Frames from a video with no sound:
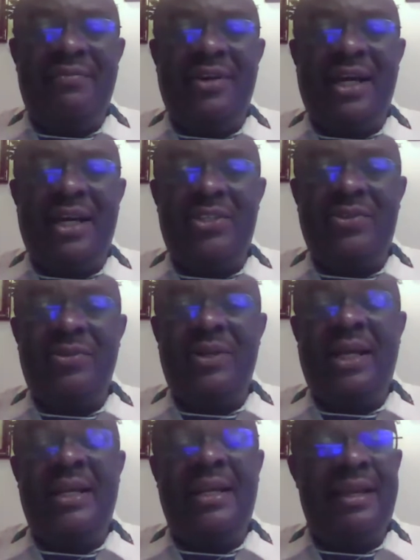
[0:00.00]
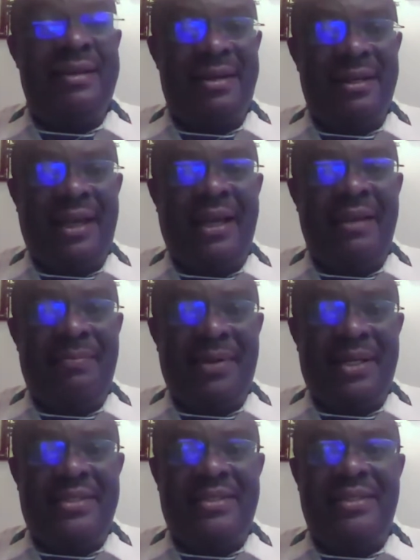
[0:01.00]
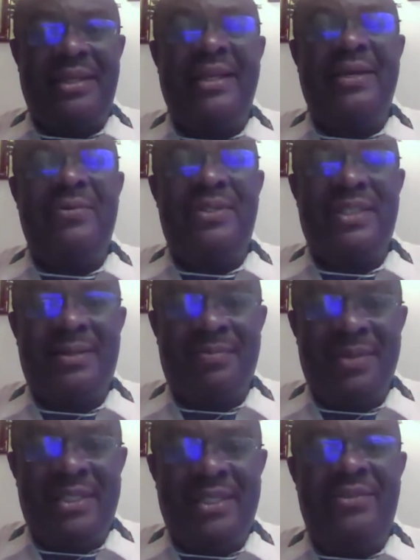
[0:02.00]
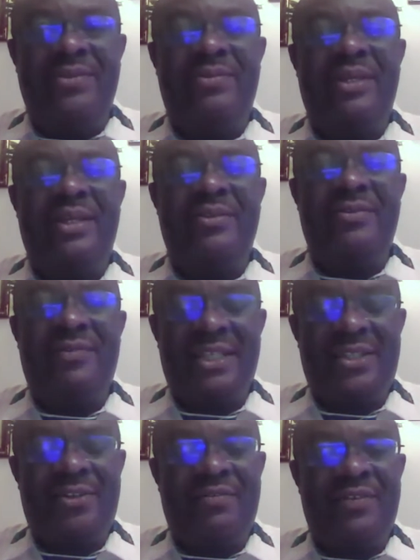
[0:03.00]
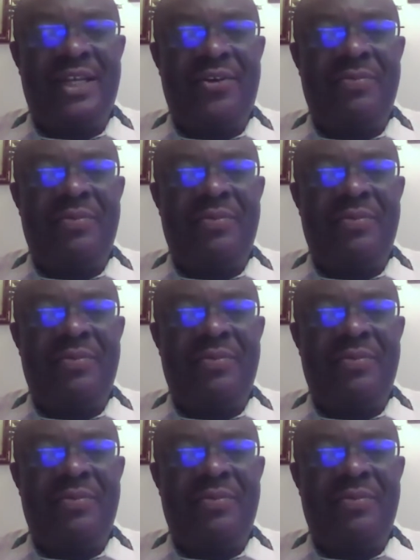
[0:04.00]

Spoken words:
level high school, and I passed, and I was admitted to the University of